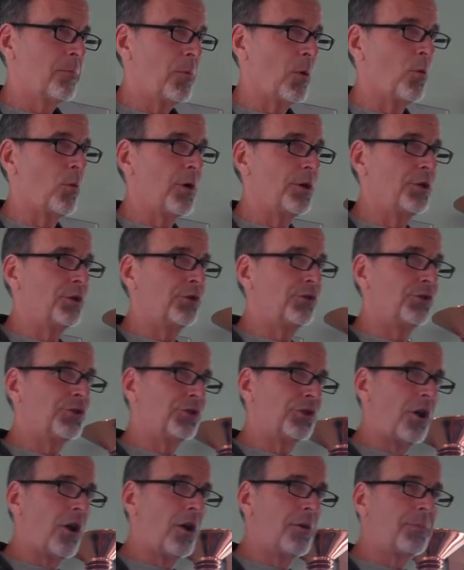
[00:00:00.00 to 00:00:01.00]
But when you
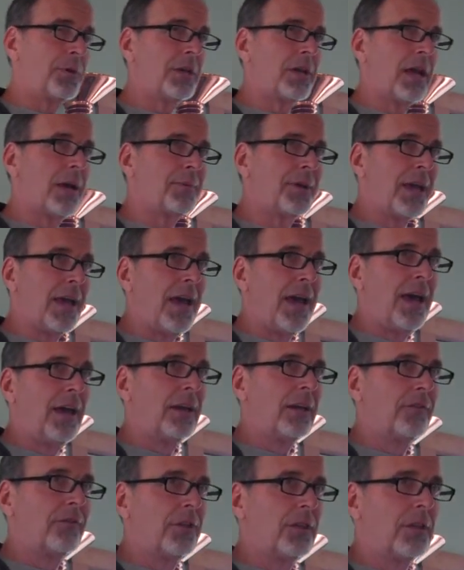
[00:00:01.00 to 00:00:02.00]
start becoming
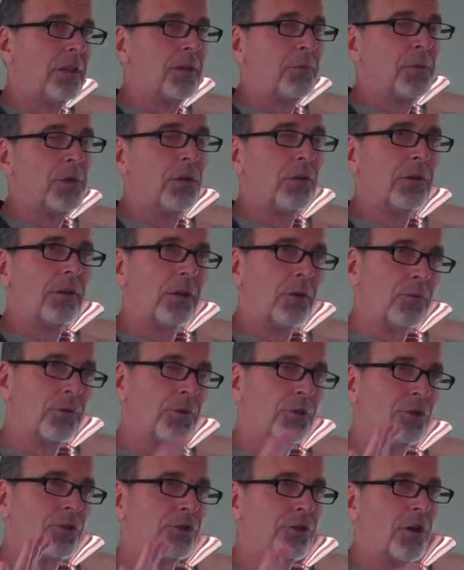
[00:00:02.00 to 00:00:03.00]
active in the community,
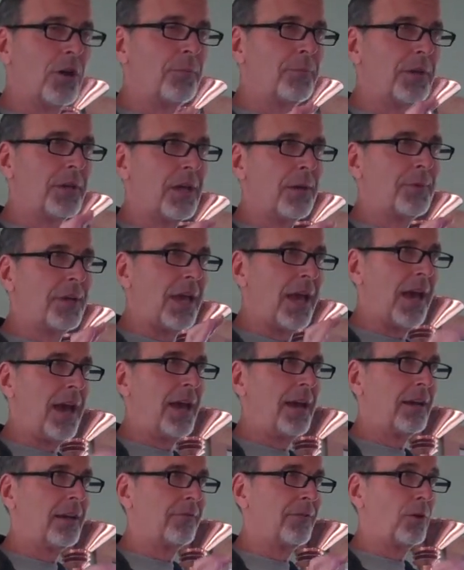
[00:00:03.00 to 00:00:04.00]
when you start becoming
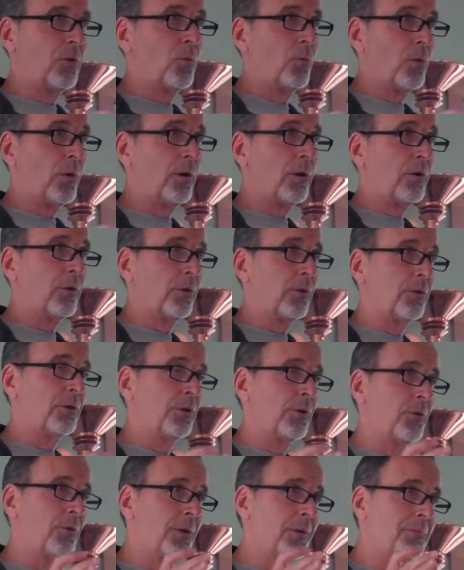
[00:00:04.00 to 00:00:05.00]
active in a work group,
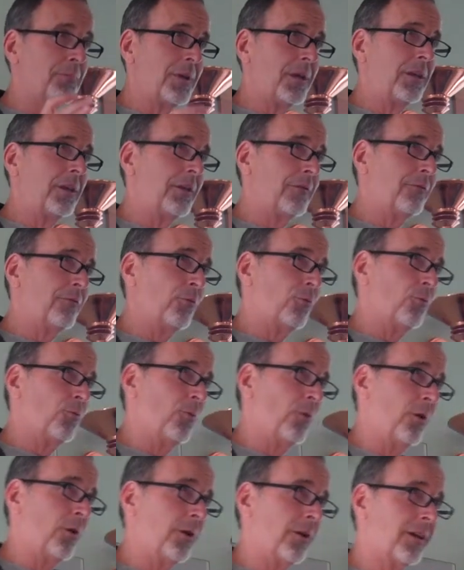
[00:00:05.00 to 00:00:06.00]
doing meaningful
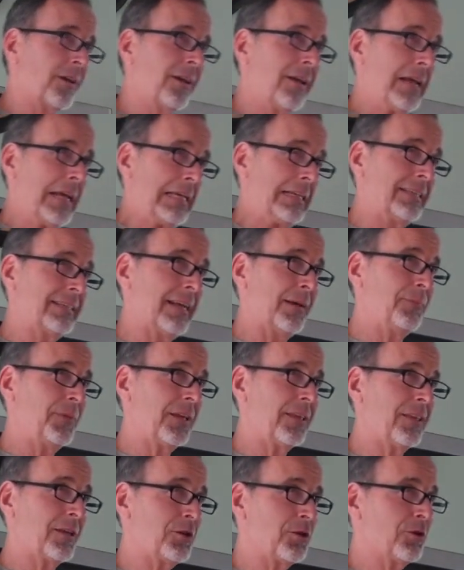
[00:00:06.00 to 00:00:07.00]
work,
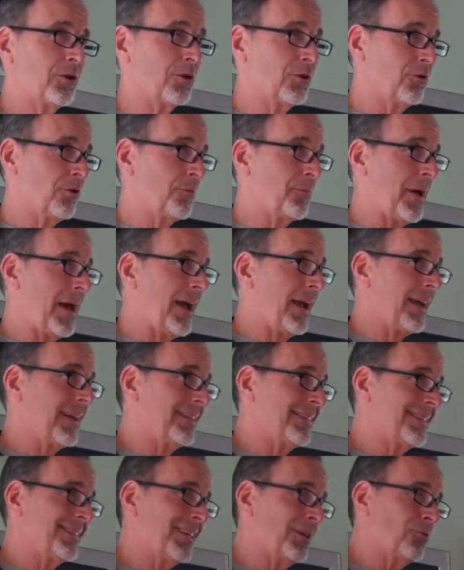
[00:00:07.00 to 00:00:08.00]
something that you can look back at
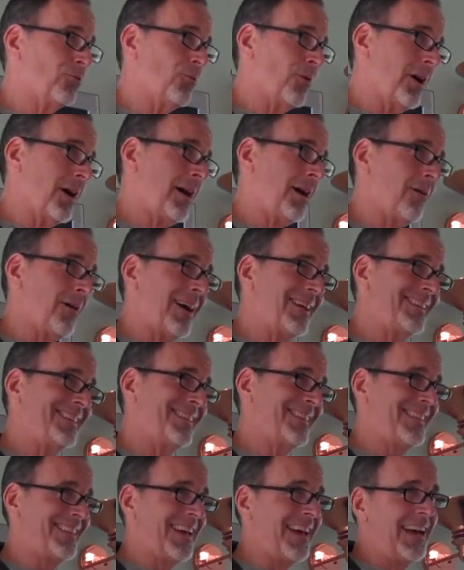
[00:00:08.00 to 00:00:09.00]
and say, wow, I
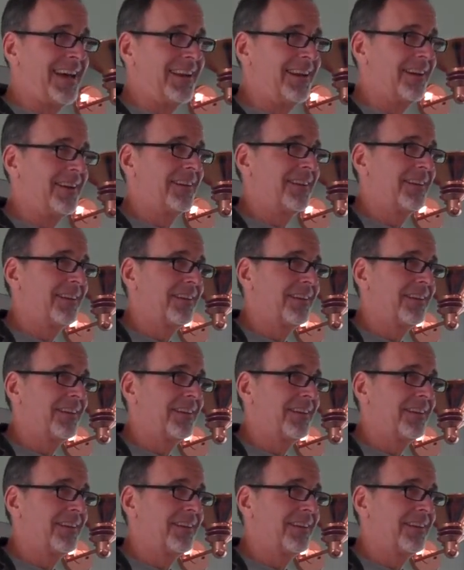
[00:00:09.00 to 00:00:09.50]
did that.